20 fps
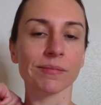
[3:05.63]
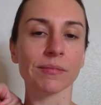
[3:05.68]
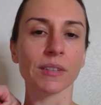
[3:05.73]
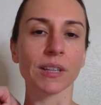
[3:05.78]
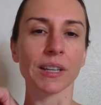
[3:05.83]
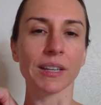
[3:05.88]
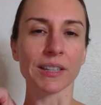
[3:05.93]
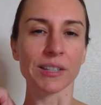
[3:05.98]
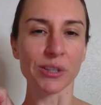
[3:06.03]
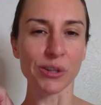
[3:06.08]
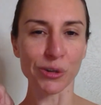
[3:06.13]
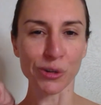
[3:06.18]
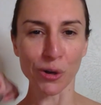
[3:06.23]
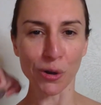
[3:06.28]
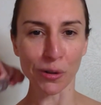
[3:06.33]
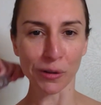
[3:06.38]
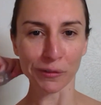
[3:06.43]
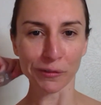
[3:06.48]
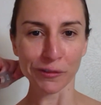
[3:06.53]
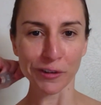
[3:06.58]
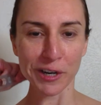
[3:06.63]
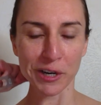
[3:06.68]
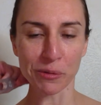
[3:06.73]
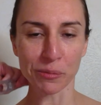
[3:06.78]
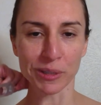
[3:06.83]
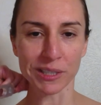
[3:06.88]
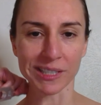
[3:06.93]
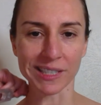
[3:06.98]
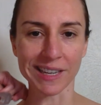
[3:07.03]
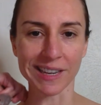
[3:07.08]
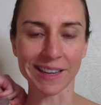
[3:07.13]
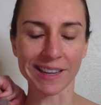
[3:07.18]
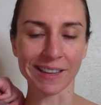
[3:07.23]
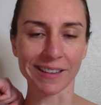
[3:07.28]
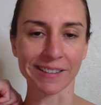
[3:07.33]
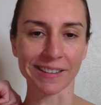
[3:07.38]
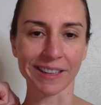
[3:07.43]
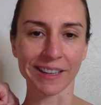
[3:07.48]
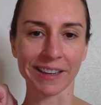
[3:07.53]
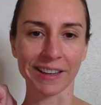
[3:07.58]
You should call it frequency
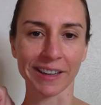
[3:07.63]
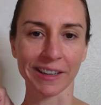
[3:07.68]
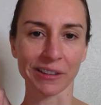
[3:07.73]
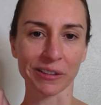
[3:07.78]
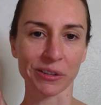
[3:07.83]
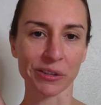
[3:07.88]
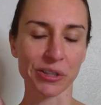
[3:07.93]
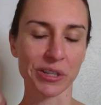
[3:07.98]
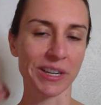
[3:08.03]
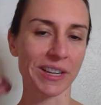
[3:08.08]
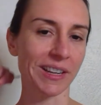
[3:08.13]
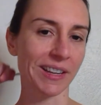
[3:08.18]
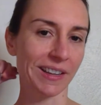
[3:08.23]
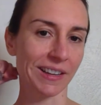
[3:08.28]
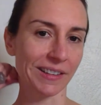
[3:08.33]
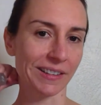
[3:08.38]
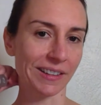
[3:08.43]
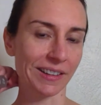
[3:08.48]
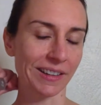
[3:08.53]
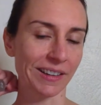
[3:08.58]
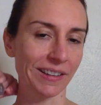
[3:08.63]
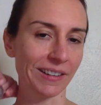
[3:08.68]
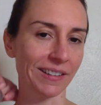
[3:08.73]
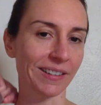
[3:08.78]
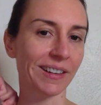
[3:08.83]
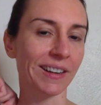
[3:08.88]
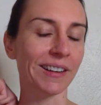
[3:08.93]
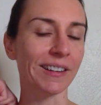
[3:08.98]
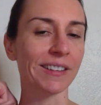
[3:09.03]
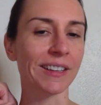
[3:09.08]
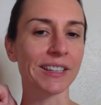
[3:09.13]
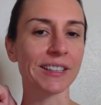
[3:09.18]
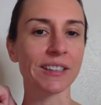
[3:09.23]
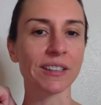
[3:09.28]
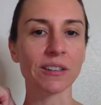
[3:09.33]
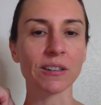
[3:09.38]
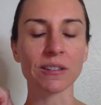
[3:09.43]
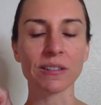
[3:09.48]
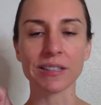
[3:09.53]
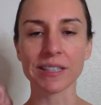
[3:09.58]
healing, energy healing. I like to
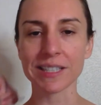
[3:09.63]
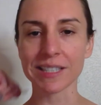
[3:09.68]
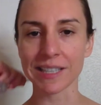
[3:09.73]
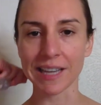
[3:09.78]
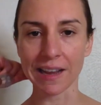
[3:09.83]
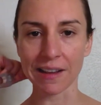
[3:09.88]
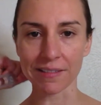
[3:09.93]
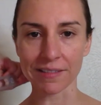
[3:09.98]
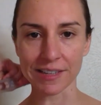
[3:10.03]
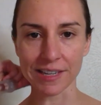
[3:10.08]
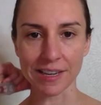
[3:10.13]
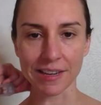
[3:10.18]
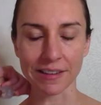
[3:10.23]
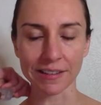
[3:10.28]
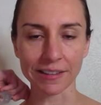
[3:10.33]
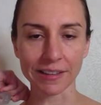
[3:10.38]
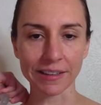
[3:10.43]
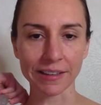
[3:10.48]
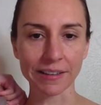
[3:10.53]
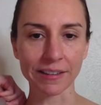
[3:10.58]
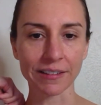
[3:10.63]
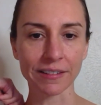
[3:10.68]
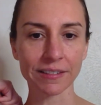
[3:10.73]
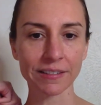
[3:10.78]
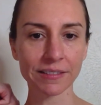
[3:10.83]
call it sound healing.